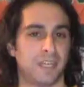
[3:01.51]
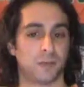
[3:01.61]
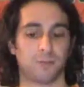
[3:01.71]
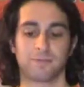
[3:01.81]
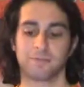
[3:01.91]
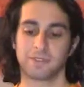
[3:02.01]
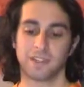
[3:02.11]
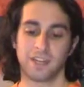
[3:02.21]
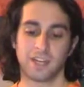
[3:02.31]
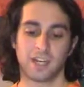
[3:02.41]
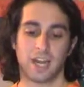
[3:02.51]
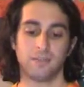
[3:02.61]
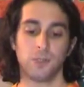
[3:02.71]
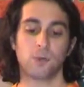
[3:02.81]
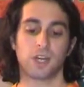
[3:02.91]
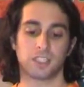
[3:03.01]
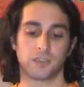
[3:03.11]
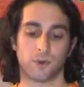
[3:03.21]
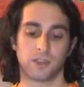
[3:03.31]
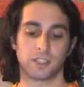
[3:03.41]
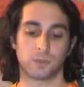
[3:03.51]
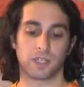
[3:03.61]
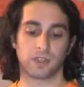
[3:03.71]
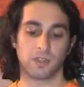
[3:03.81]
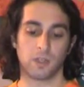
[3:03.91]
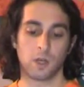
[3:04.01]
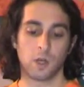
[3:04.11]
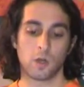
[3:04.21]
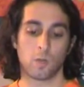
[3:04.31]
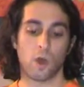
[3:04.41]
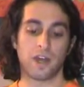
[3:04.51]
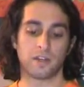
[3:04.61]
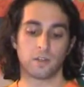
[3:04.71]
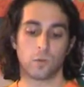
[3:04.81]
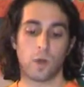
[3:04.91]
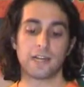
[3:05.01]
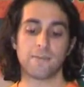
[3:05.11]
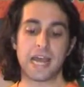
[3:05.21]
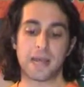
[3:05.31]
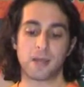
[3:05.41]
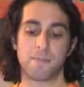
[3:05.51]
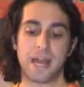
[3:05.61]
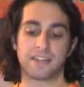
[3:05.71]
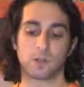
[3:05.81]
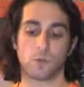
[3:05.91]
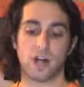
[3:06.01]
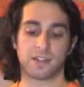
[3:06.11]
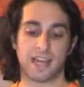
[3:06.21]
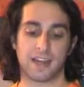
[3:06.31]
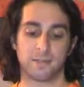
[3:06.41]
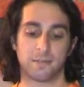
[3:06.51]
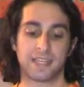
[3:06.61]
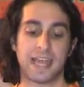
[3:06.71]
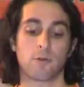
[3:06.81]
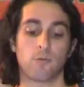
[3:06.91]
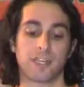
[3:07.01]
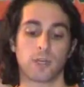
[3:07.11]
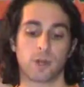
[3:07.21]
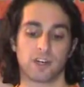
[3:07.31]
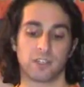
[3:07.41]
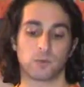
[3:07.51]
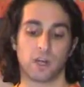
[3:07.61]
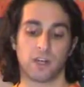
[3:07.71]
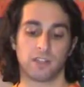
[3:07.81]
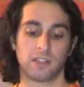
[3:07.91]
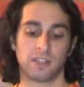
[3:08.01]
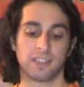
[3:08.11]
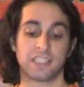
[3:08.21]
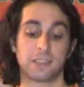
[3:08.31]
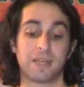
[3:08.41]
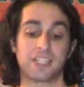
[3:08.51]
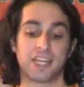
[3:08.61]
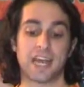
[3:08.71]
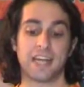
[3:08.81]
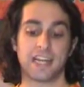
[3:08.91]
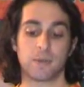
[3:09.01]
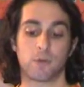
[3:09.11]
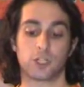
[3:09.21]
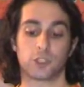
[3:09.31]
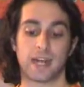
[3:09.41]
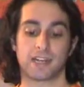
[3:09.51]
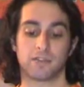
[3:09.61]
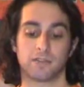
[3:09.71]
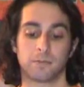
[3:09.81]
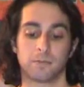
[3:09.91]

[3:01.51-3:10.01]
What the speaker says: Thank you. I have 2 questions for you this week. 1, why did Miami abandon the Wildcat? Can't Ricky run it as well? Does this make Chad Henne more attractive?